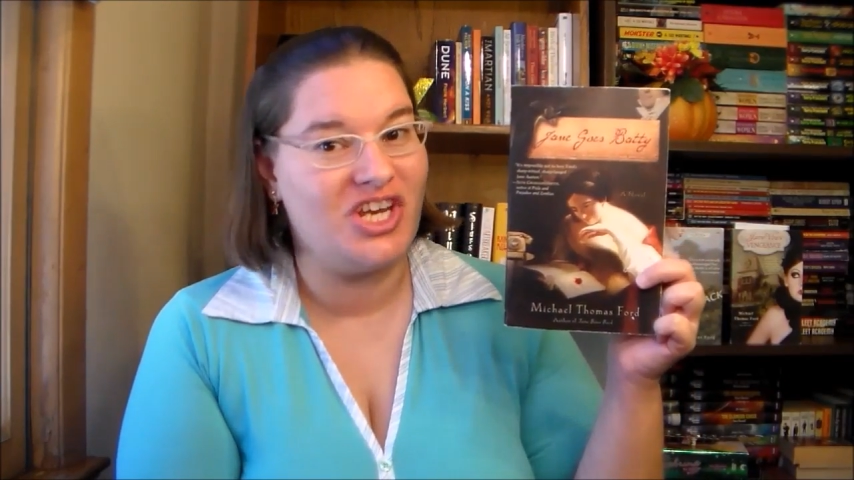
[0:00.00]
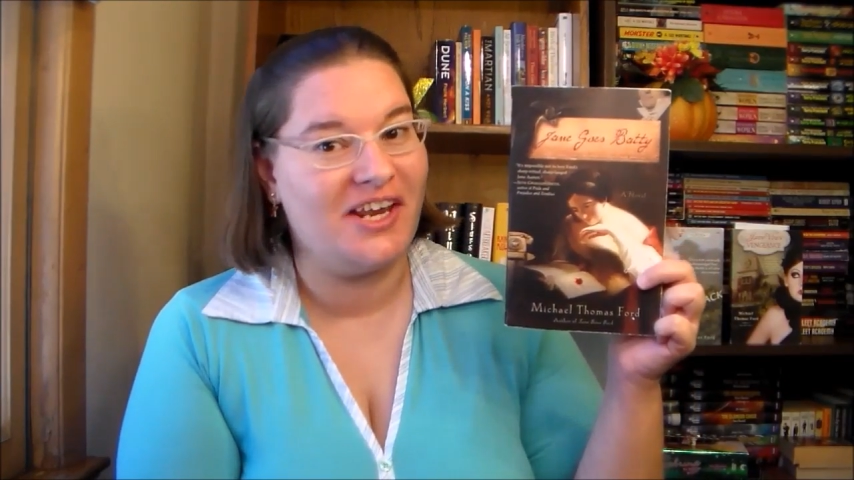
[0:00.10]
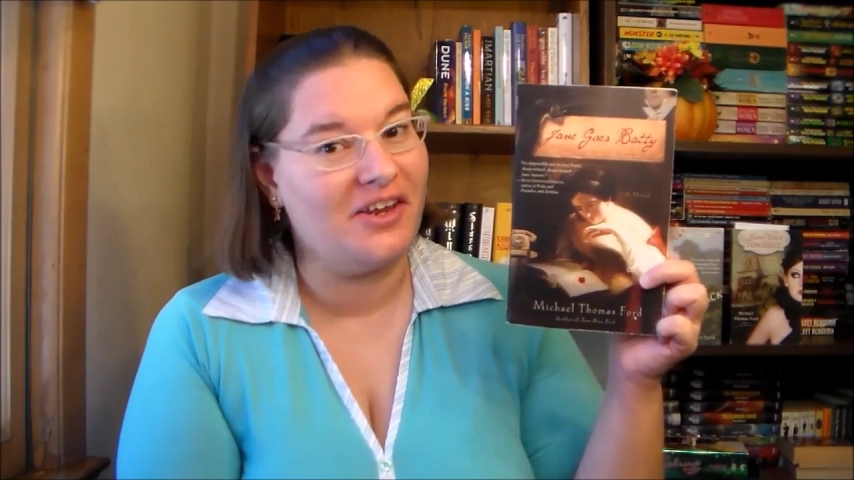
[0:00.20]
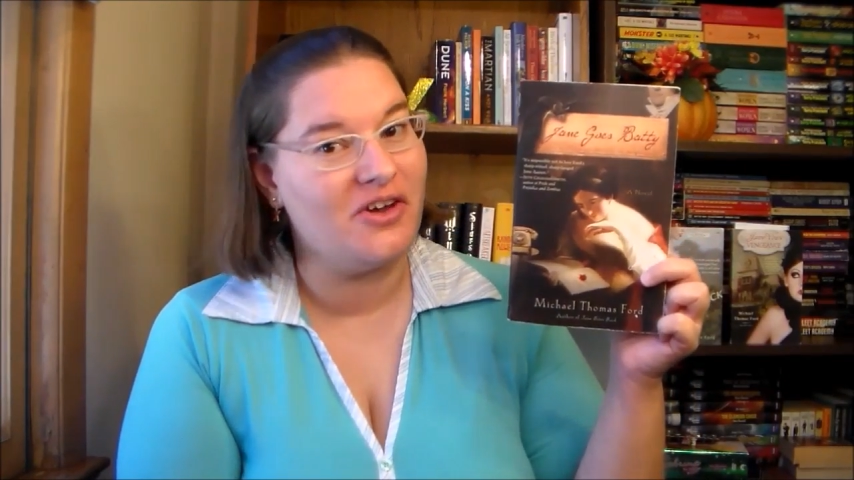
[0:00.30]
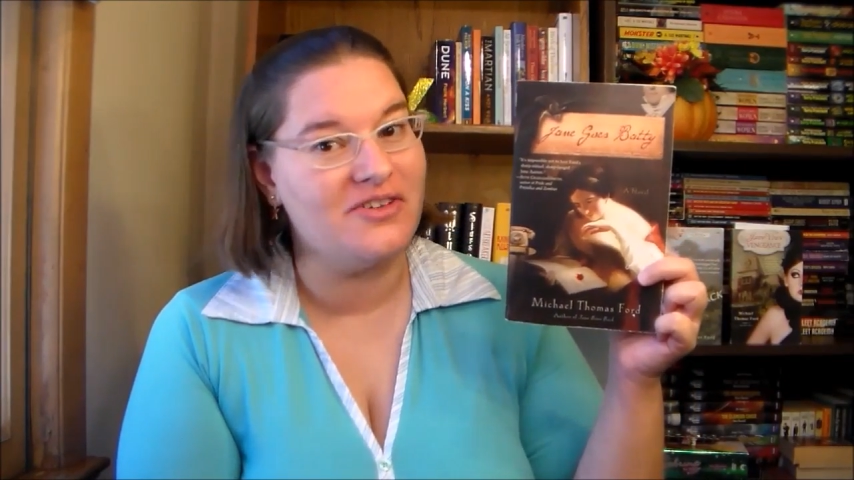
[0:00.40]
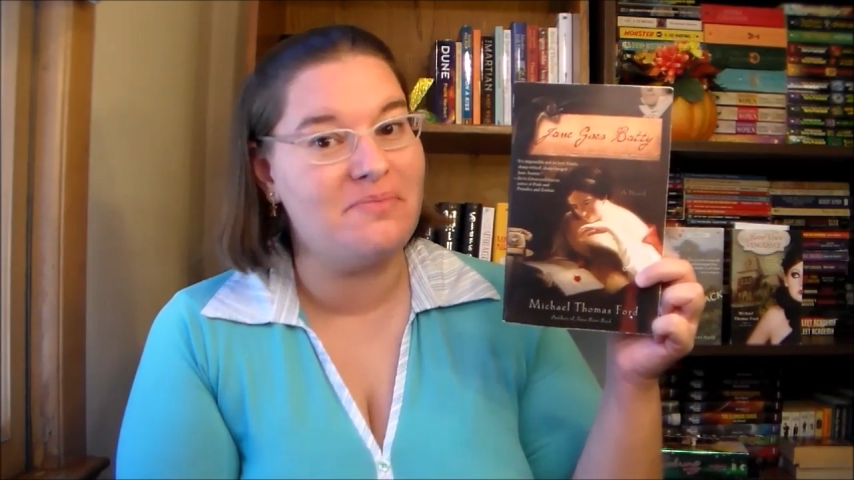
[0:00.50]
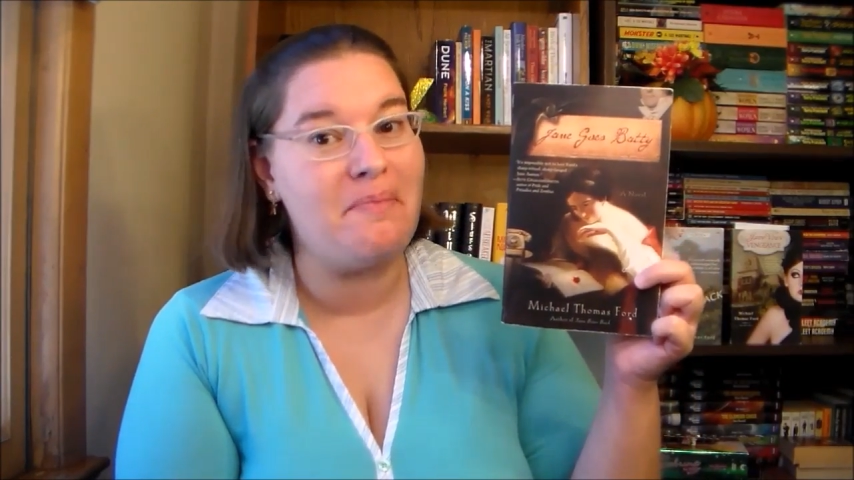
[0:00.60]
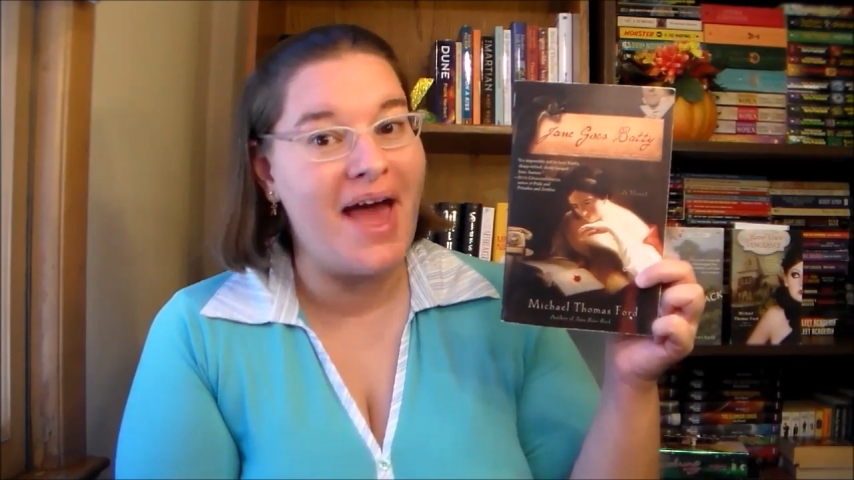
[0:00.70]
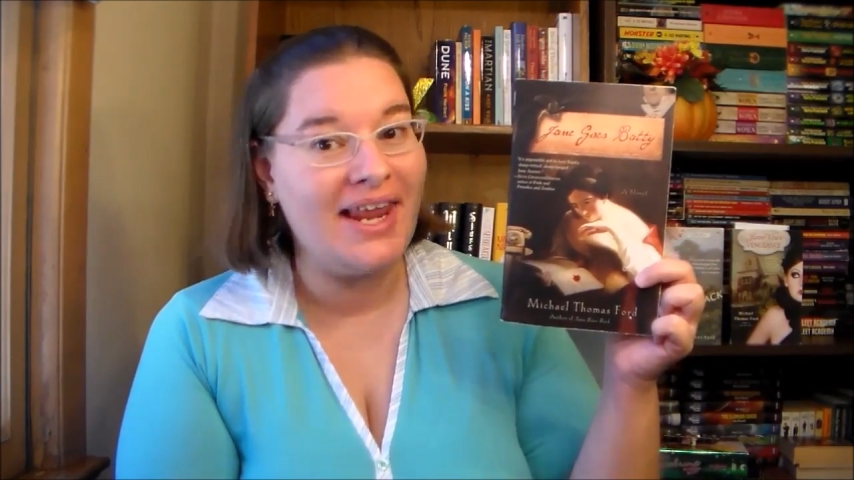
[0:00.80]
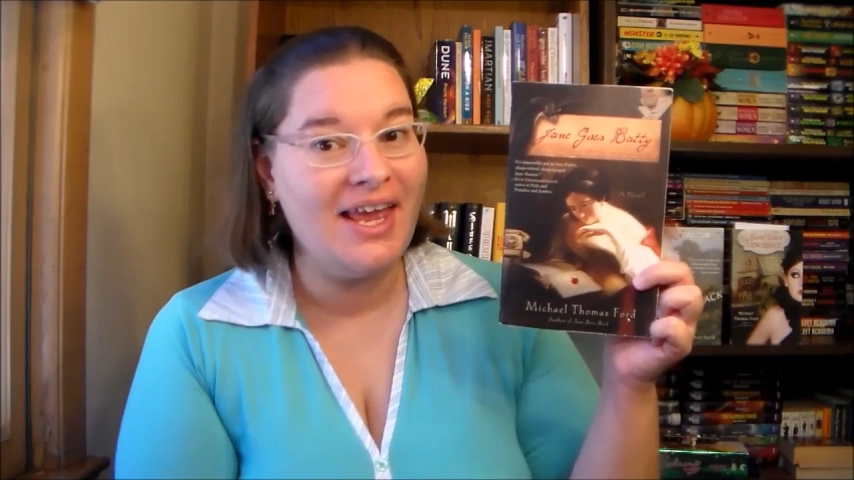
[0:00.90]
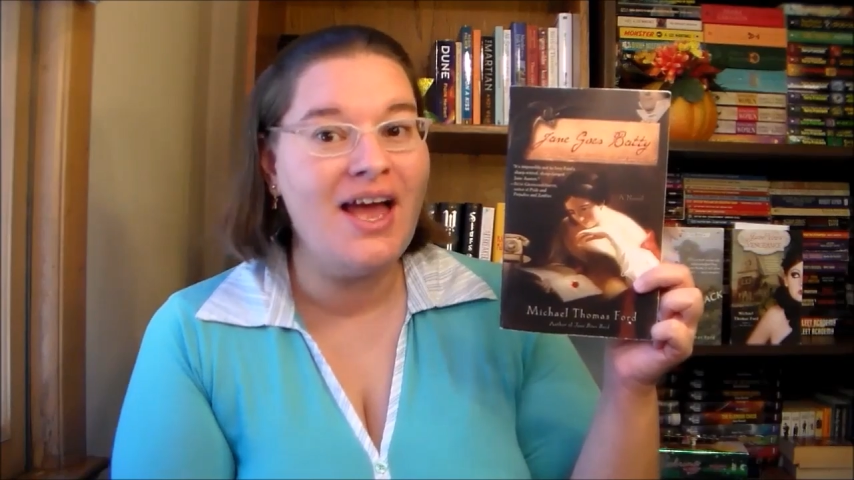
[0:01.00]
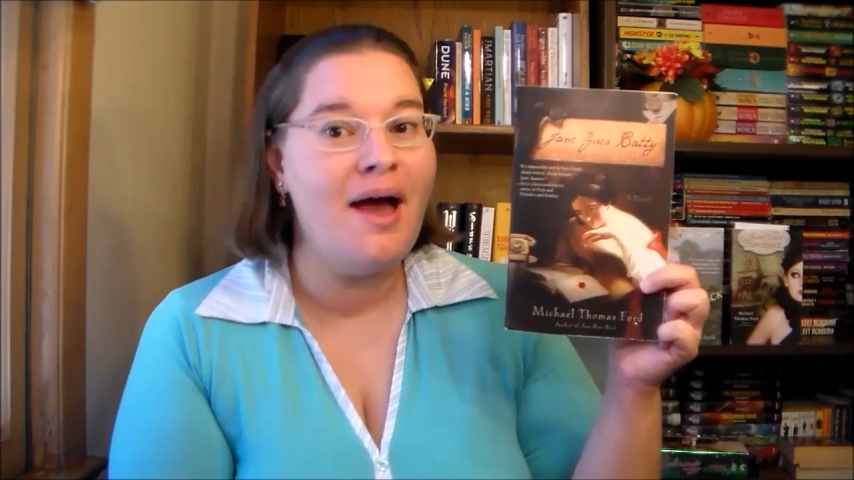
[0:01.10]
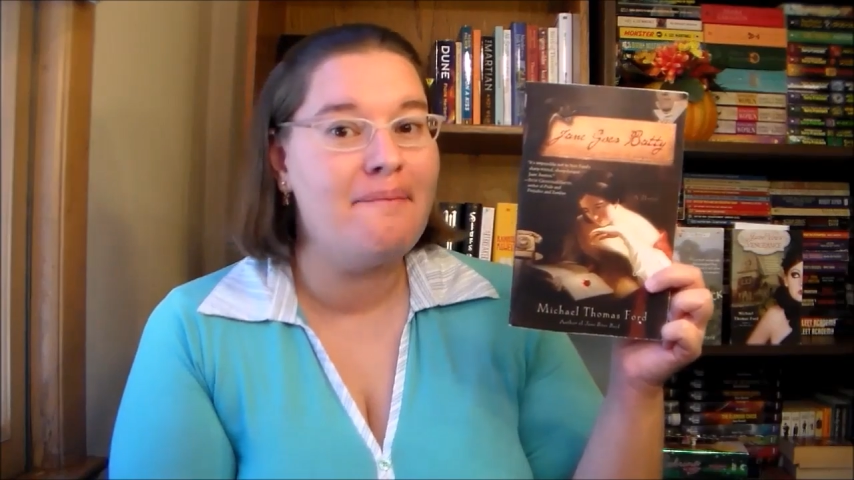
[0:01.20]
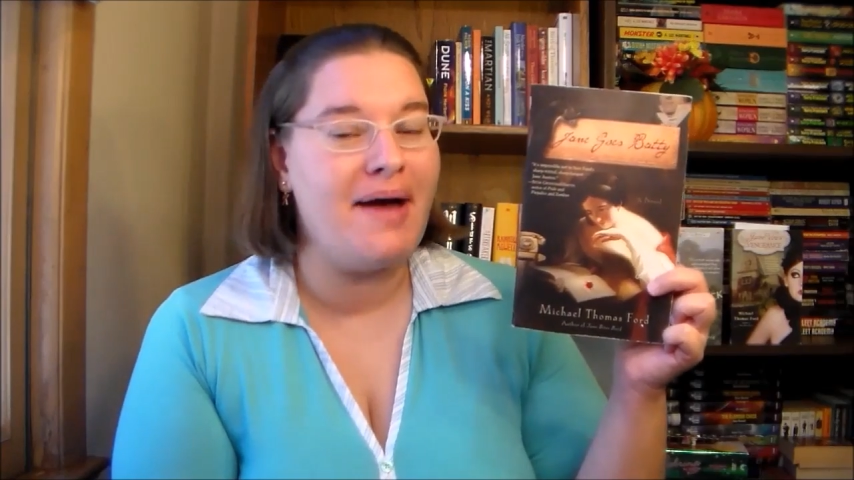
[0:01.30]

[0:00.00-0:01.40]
Jane Goes Batty